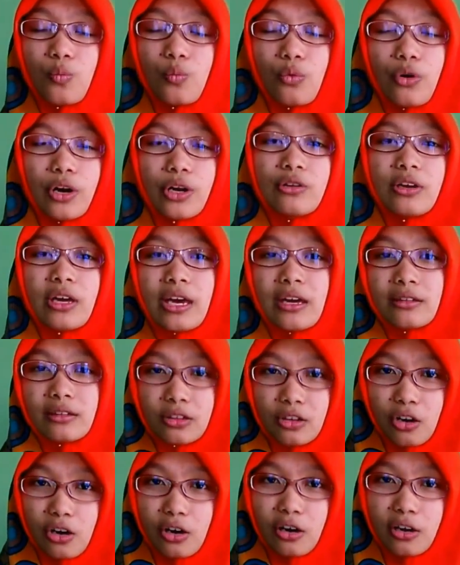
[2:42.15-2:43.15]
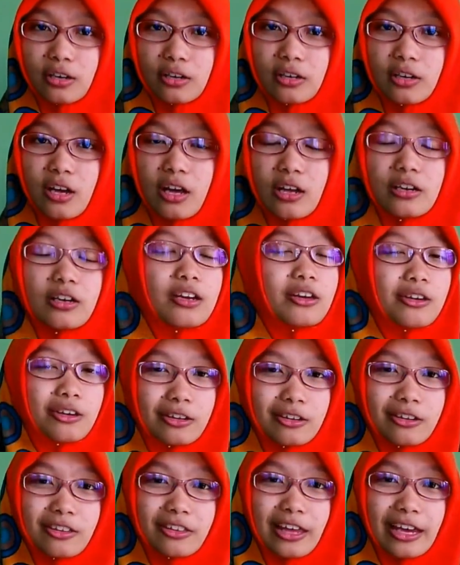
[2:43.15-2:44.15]
where you can learn the
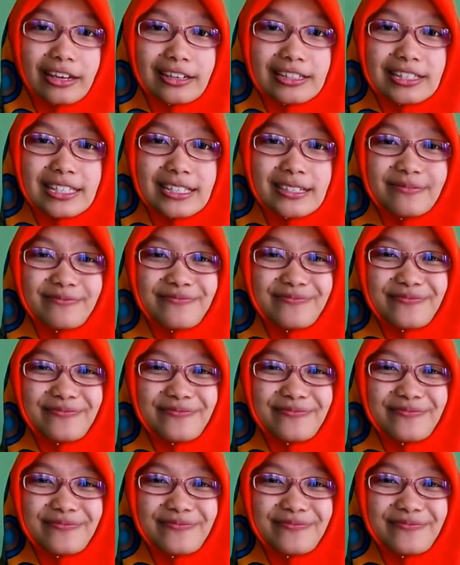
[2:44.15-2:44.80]
good things.